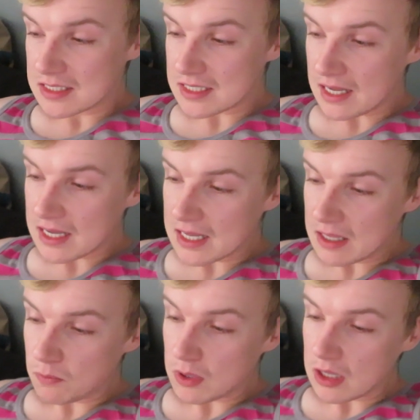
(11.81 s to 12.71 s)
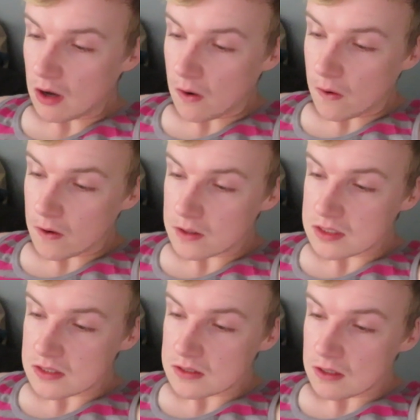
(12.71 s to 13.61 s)
Today, we are
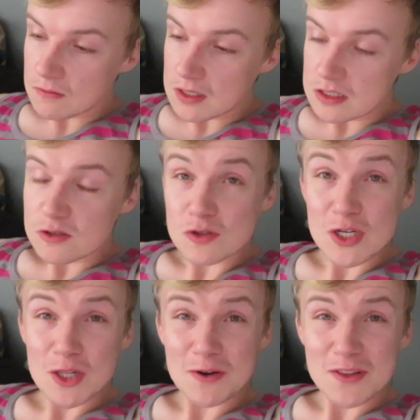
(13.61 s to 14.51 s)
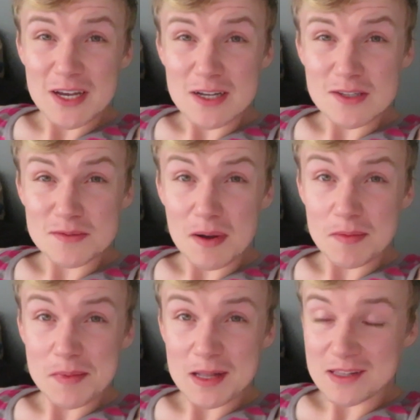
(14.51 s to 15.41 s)
just going to chill around the house,
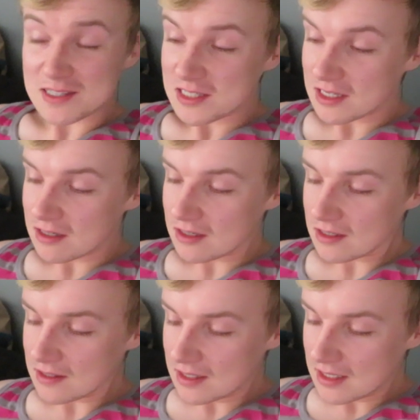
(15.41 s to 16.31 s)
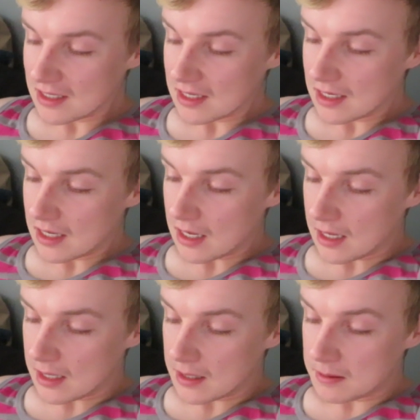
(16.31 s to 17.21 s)
probably make lunch later.
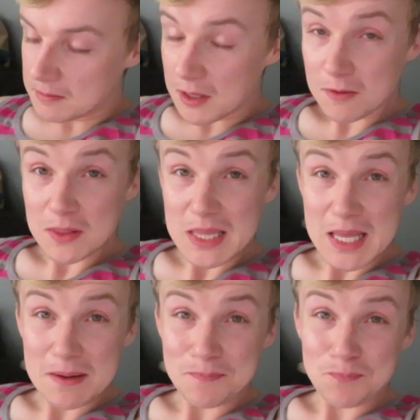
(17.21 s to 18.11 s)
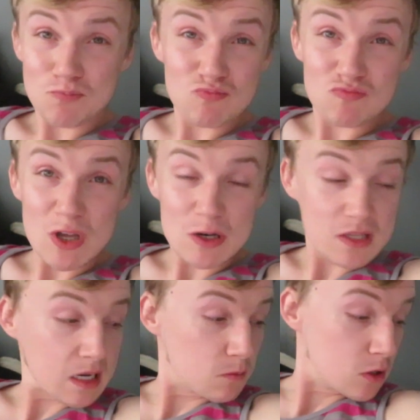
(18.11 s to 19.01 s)
Um, other than that, I
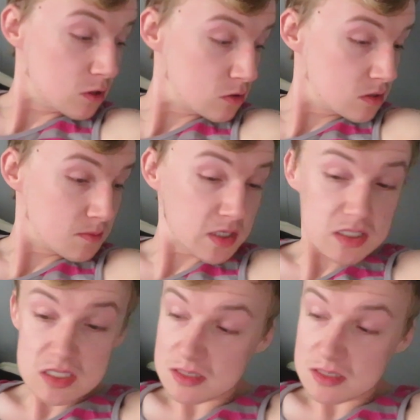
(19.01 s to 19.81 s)
don't think I'm gonna do too much.